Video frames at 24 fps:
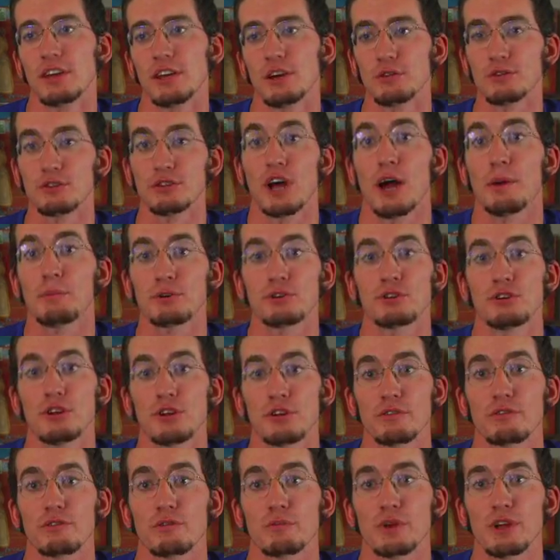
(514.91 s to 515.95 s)
it was an
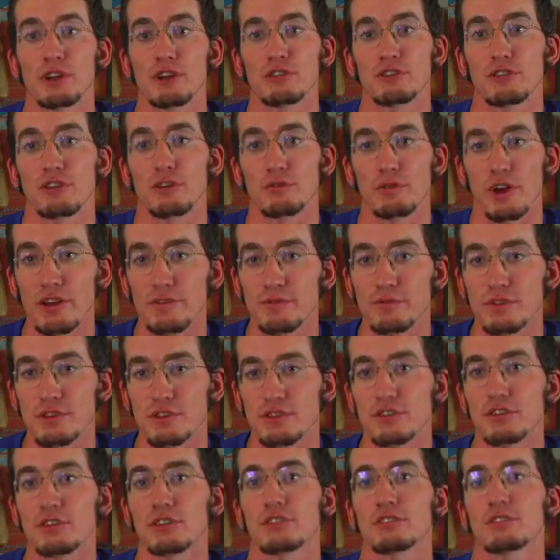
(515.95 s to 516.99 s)
opportunity for me to turn away from the
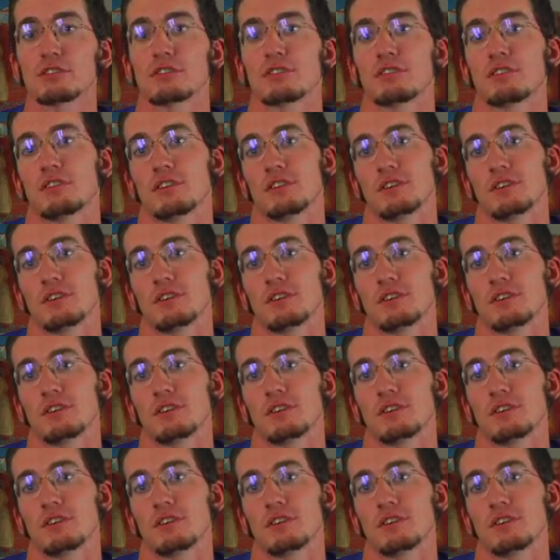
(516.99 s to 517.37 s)
church